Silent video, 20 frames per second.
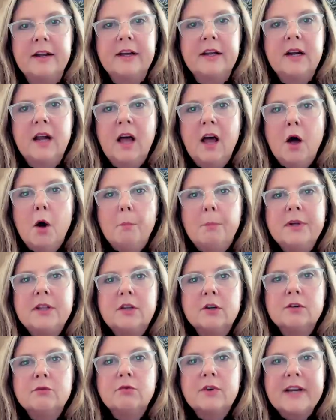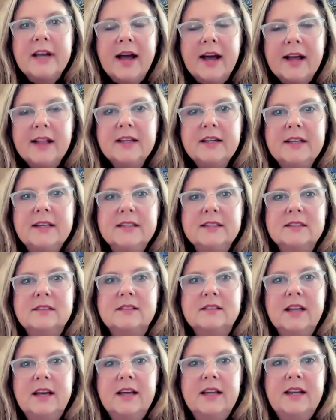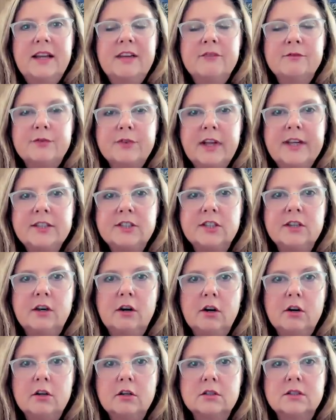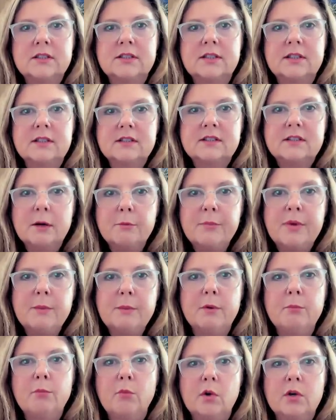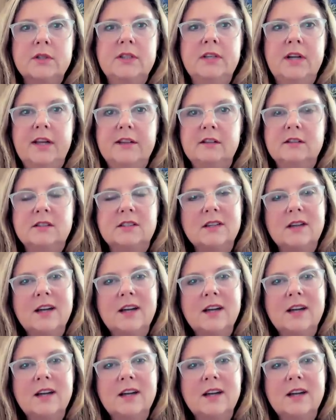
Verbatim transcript: it. But the reality is that inflation hurts some people more than others.